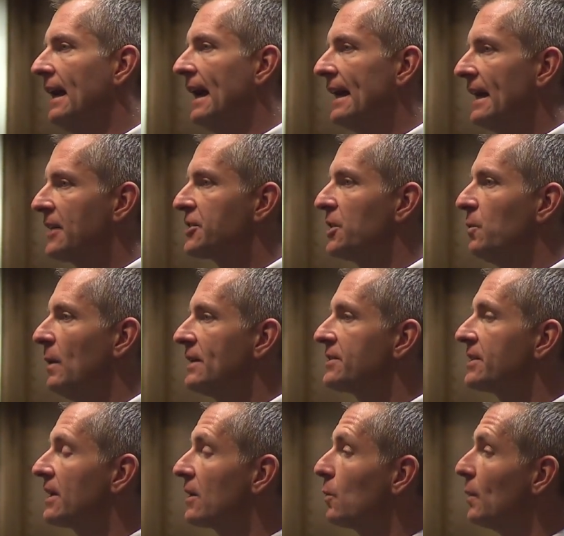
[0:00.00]
And actually, once
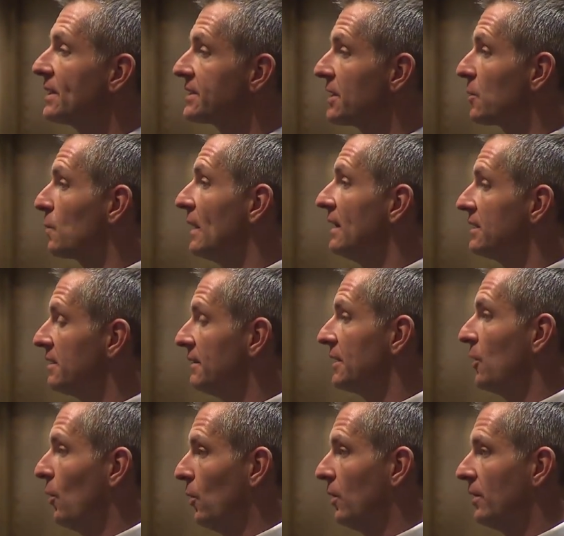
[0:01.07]
they're, once they're relatively
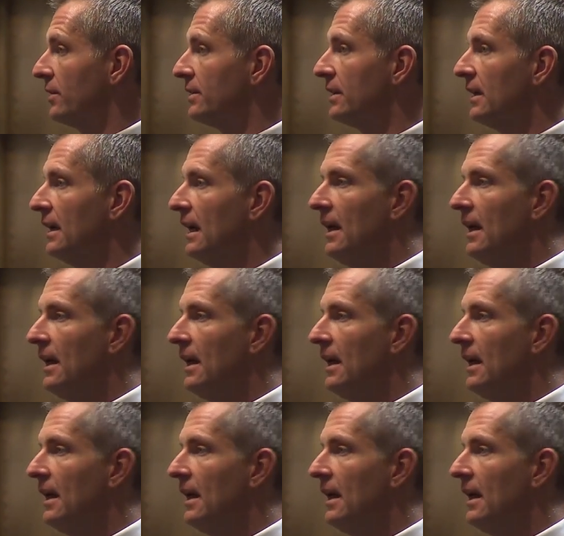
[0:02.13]
old,